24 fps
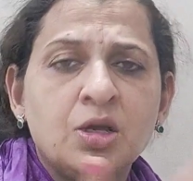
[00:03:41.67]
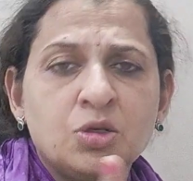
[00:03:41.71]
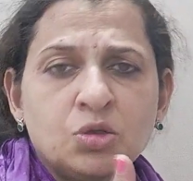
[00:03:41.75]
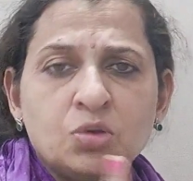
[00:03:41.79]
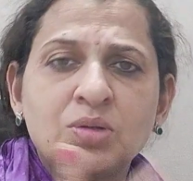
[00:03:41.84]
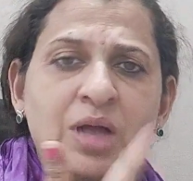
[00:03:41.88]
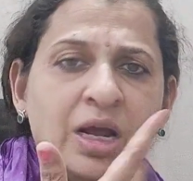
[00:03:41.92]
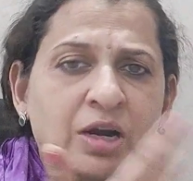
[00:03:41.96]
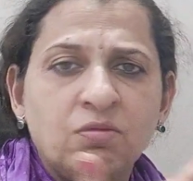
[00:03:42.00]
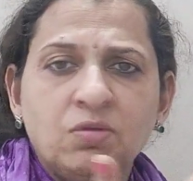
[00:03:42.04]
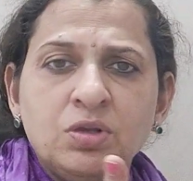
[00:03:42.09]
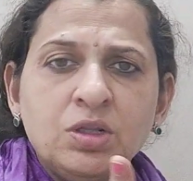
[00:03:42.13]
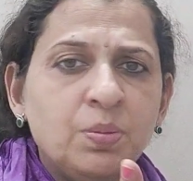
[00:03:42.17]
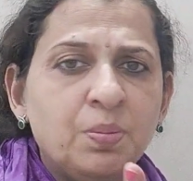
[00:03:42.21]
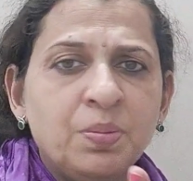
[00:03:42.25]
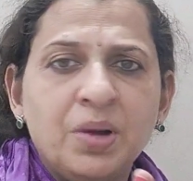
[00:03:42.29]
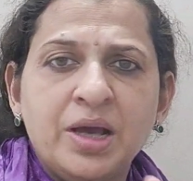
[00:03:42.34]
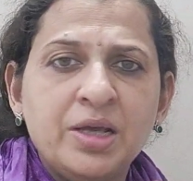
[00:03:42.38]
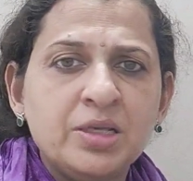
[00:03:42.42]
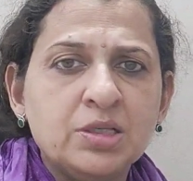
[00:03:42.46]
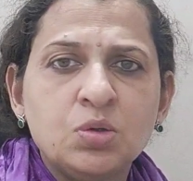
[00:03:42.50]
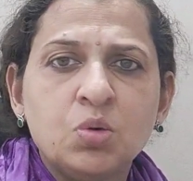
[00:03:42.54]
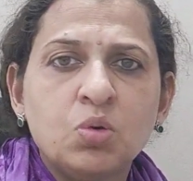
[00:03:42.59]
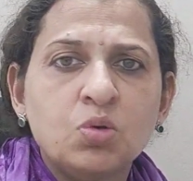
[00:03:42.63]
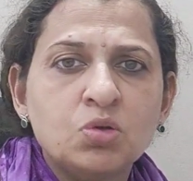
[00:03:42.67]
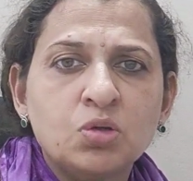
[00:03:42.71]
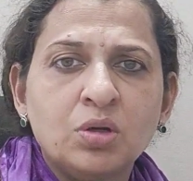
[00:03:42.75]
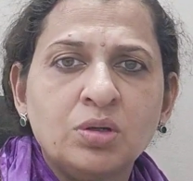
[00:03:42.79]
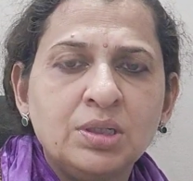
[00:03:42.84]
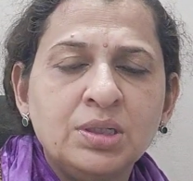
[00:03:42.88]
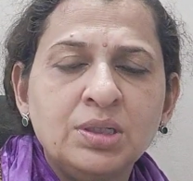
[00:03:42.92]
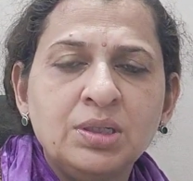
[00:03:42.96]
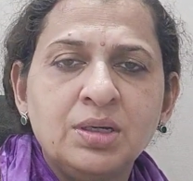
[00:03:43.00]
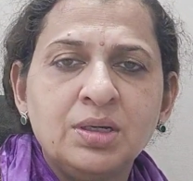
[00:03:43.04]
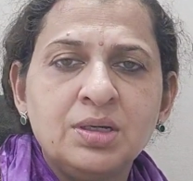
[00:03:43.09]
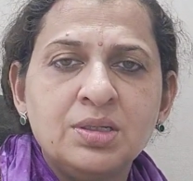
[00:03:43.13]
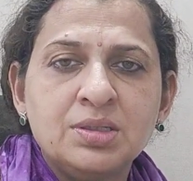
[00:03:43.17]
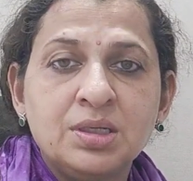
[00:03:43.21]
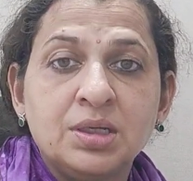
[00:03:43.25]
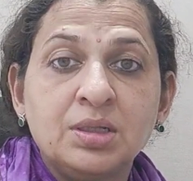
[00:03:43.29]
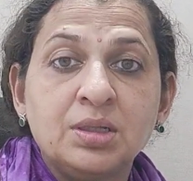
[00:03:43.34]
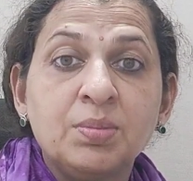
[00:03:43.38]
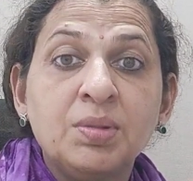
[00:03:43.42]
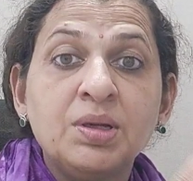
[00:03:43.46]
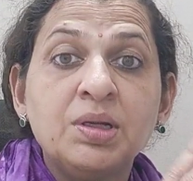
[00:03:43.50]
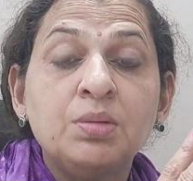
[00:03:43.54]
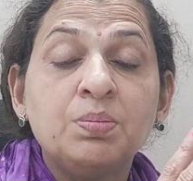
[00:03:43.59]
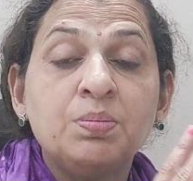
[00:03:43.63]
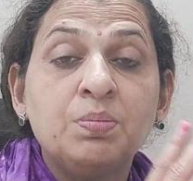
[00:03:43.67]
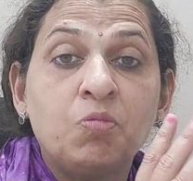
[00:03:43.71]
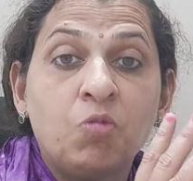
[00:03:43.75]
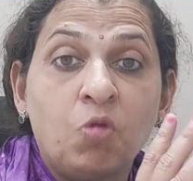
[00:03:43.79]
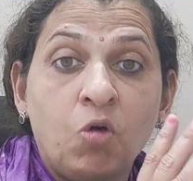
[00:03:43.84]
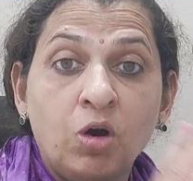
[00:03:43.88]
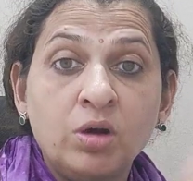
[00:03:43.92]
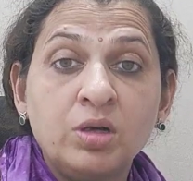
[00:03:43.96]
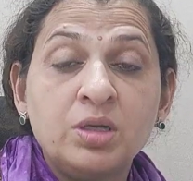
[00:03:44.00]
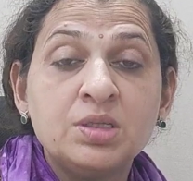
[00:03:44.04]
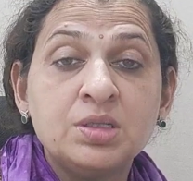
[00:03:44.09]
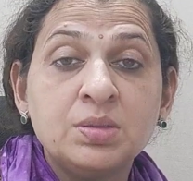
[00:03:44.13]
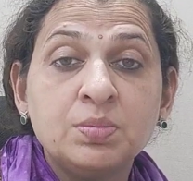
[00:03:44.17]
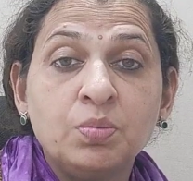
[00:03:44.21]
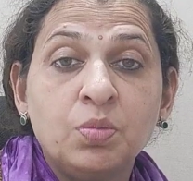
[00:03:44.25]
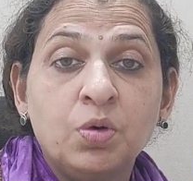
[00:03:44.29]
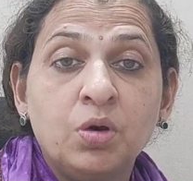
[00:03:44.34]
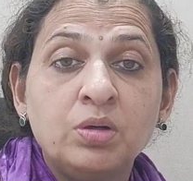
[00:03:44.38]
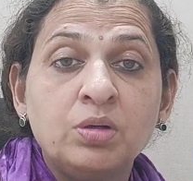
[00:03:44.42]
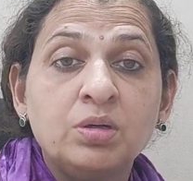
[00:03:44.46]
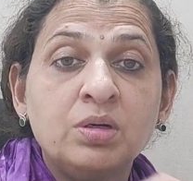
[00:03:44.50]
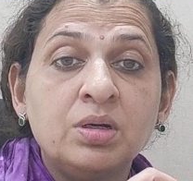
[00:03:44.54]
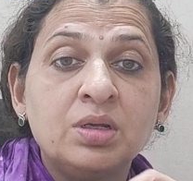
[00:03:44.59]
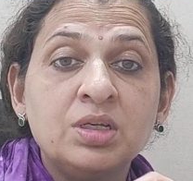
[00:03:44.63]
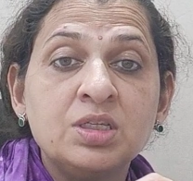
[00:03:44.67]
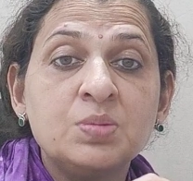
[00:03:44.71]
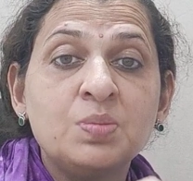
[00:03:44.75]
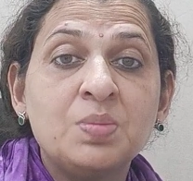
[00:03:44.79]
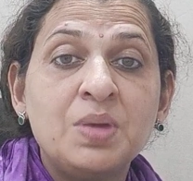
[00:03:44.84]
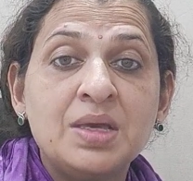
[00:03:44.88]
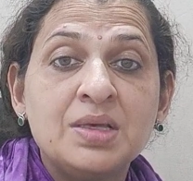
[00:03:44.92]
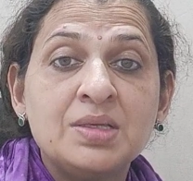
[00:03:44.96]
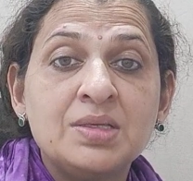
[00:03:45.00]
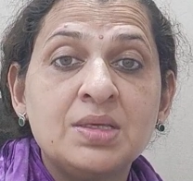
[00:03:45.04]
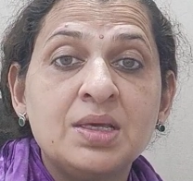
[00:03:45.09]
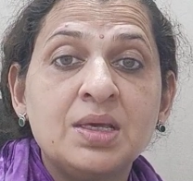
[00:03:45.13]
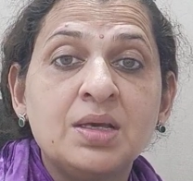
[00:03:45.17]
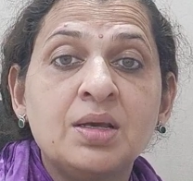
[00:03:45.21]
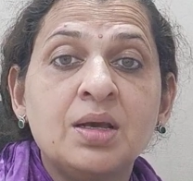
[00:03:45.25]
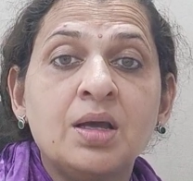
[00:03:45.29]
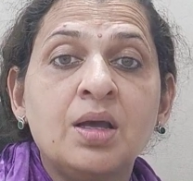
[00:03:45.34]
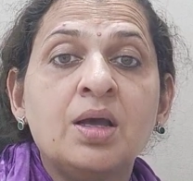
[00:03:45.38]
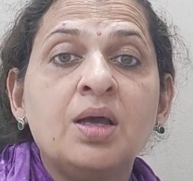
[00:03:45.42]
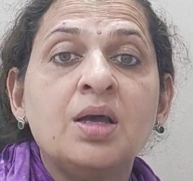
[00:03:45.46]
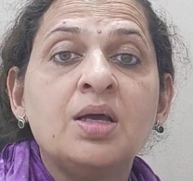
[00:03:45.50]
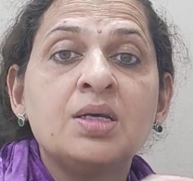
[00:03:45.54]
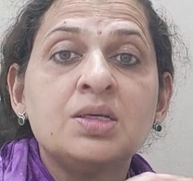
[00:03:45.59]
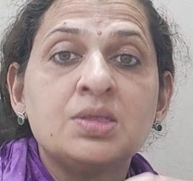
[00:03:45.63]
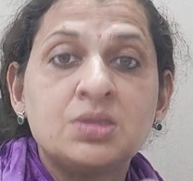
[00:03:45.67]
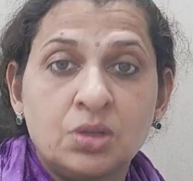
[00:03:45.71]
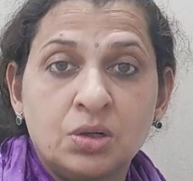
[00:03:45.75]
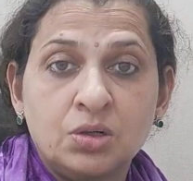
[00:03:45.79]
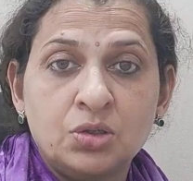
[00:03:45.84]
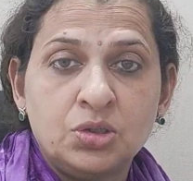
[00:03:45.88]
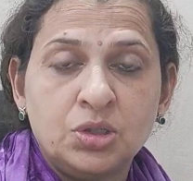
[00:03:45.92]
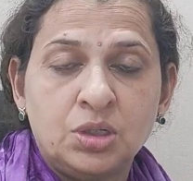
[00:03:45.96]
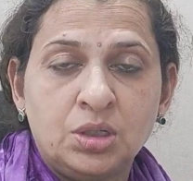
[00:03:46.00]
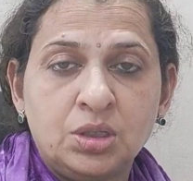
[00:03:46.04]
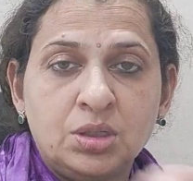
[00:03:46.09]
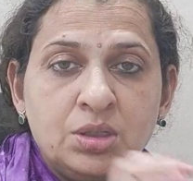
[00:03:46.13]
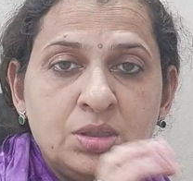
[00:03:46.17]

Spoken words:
So that way the price goes on increasing. But what is important is basic surgery.